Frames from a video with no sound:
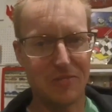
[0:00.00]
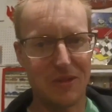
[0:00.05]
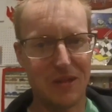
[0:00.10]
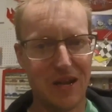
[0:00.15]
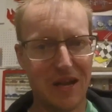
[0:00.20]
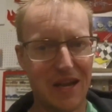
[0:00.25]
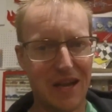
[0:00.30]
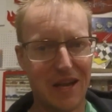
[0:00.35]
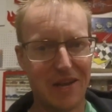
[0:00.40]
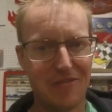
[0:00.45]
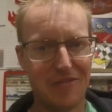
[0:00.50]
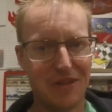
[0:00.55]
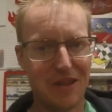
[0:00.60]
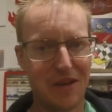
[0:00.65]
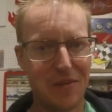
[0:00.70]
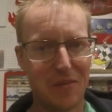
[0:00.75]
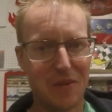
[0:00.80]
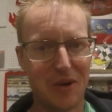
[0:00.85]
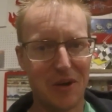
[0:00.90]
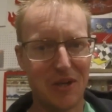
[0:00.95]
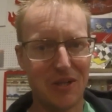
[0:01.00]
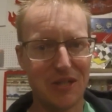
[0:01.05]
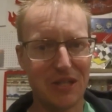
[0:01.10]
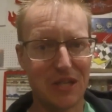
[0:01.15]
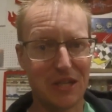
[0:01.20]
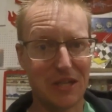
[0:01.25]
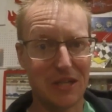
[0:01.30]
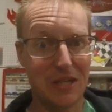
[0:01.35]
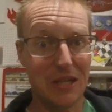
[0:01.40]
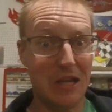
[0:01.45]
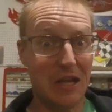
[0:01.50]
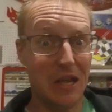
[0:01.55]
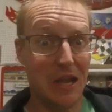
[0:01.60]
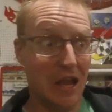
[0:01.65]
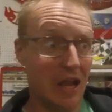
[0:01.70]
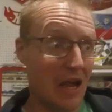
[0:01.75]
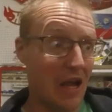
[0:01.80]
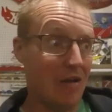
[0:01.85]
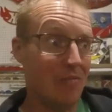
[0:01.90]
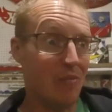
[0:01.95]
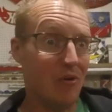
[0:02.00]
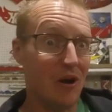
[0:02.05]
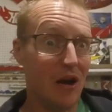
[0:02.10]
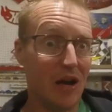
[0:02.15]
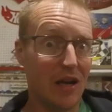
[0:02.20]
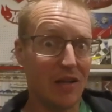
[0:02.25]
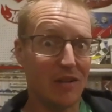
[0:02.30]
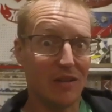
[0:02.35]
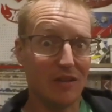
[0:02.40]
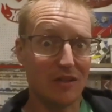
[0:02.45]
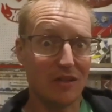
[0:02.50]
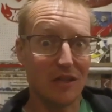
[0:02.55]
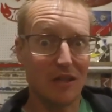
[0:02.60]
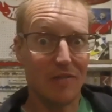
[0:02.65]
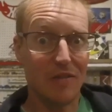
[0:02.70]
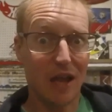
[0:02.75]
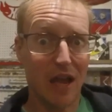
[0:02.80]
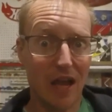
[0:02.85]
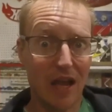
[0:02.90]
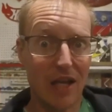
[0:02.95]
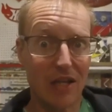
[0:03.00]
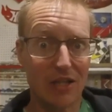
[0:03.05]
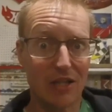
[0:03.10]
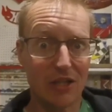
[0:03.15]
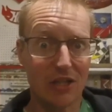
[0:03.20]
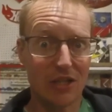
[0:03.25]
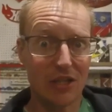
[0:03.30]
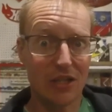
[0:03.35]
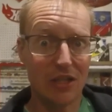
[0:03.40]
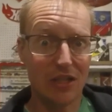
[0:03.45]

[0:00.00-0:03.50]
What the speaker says: that I had for that project had miraculously vanished.